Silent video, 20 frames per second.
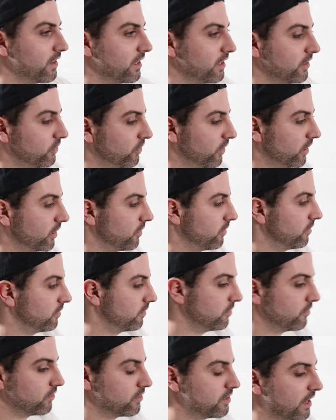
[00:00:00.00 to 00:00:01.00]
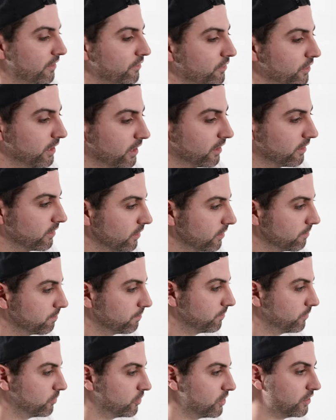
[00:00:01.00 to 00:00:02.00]
in this, like you're definitely like the
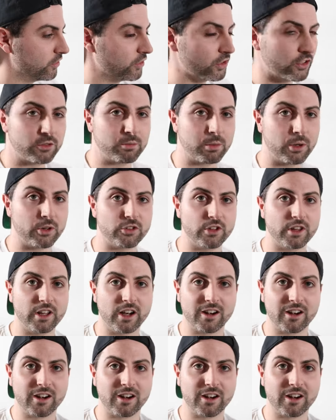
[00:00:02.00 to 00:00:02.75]
steeziest person